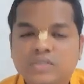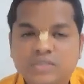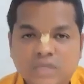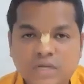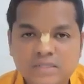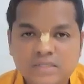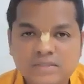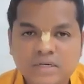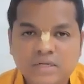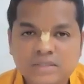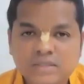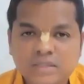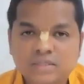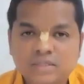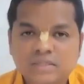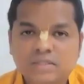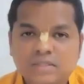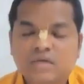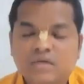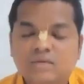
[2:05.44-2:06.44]
But Shastra
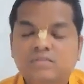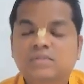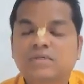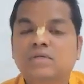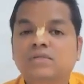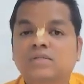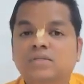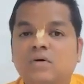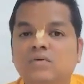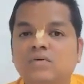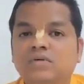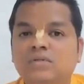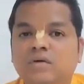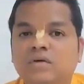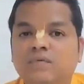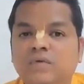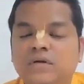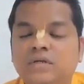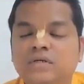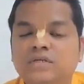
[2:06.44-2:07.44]
says Hamsa sounds
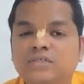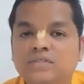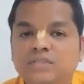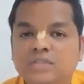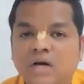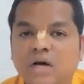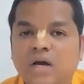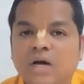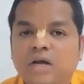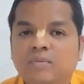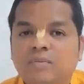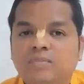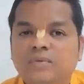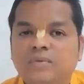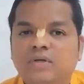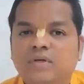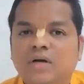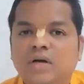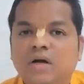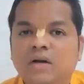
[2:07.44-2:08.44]
are very
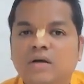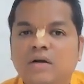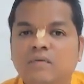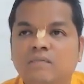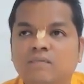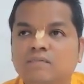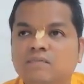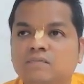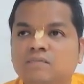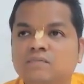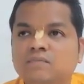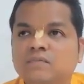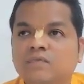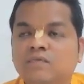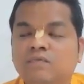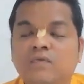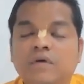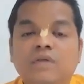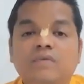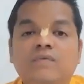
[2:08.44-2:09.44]
sharp and
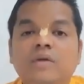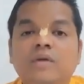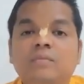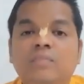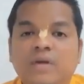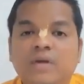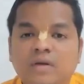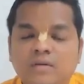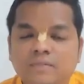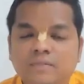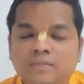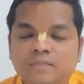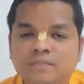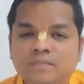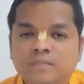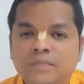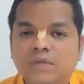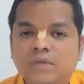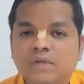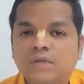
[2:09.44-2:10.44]
very
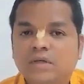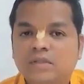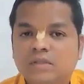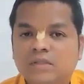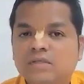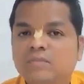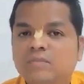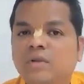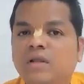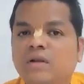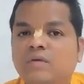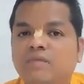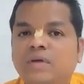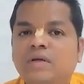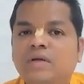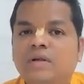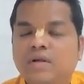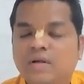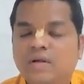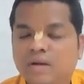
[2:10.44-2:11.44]
vibrant. The similar
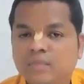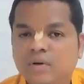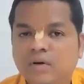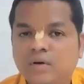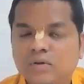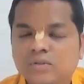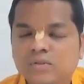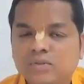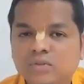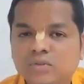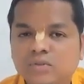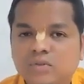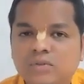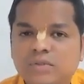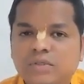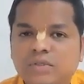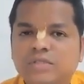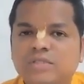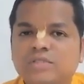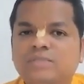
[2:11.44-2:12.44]
way, Rama
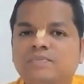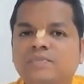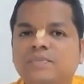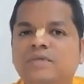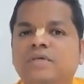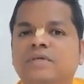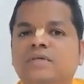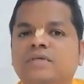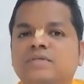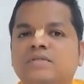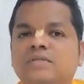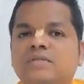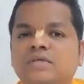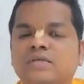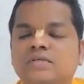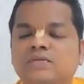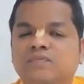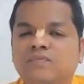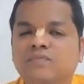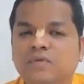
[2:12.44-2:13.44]
also, he speaks,
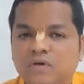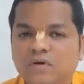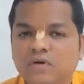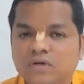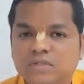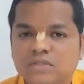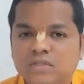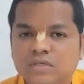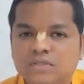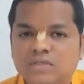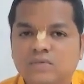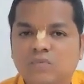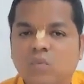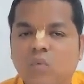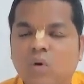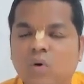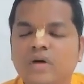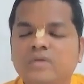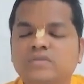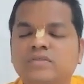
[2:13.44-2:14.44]
his words, his
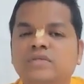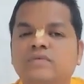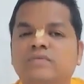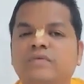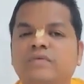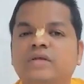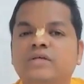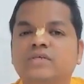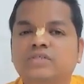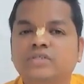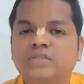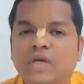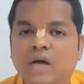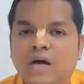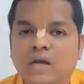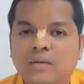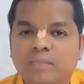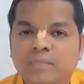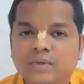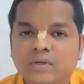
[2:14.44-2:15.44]
voice is very
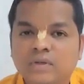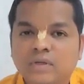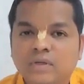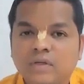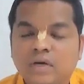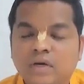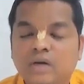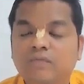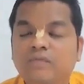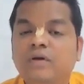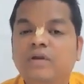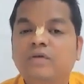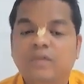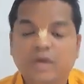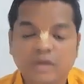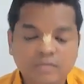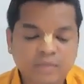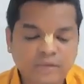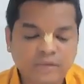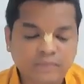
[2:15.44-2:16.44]
sharp and very
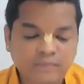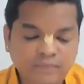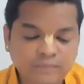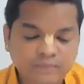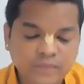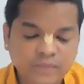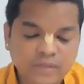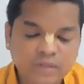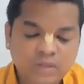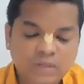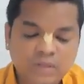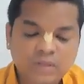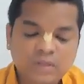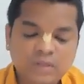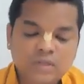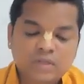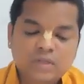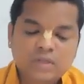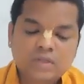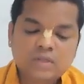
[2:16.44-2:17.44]
vibrant.
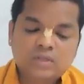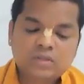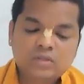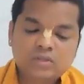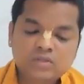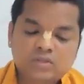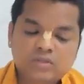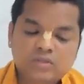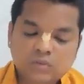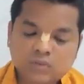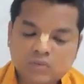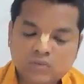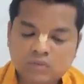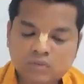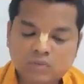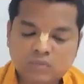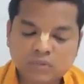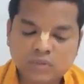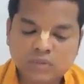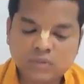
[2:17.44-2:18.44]

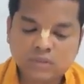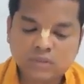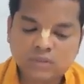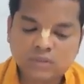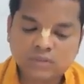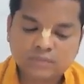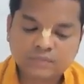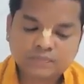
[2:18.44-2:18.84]
So,